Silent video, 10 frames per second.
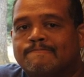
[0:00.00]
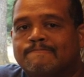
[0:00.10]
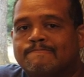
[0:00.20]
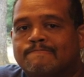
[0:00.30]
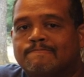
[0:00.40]

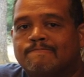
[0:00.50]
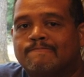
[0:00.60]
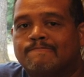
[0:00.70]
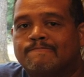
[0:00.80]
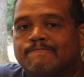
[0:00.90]

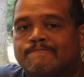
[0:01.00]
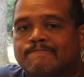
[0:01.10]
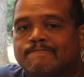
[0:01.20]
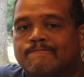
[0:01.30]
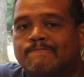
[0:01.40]

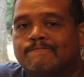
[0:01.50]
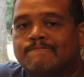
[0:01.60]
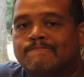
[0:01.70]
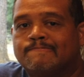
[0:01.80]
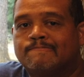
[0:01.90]

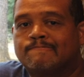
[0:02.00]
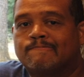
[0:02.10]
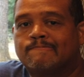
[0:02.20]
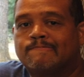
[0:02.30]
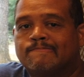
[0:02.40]

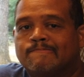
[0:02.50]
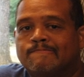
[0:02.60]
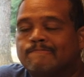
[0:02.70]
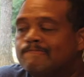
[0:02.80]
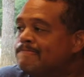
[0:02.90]

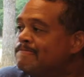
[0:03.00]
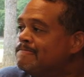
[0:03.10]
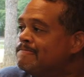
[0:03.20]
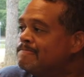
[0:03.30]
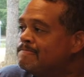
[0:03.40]

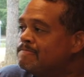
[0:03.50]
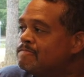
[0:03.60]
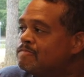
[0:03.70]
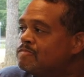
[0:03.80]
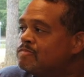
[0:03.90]

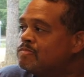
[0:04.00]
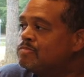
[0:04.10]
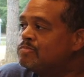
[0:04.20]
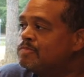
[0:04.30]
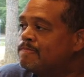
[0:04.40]
(silent)